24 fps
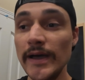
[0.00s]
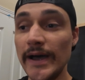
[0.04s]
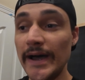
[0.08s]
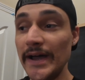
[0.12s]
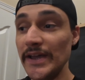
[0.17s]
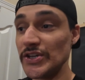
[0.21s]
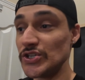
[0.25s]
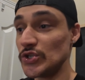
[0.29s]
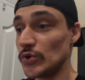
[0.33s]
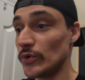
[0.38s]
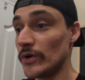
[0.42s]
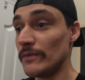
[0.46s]

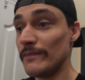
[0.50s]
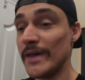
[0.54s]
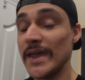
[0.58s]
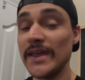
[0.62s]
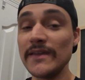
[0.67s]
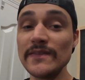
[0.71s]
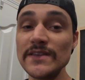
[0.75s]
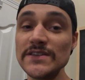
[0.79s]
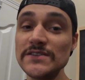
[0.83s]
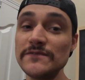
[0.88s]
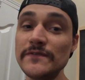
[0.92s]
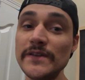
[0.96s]
I enjoy
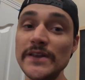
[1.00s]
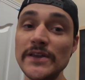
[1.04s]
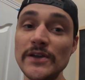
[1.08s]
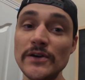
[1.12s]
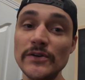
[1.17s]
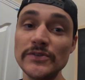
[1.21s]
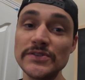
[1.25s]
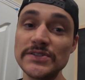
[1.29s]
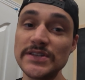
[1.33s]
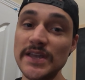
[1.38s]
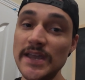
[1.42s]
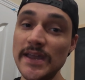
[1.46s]
making these
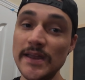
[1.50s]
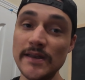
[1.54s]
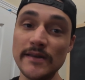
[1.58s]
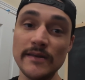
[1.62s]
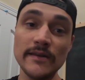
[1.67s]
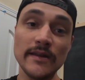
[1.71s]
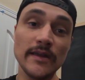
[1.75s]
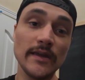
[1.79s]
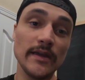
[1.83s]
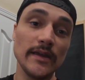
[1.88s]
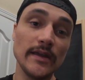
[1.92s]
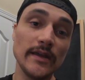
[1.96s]
videos,
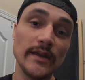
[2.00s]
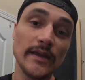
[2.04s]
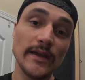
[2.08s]
and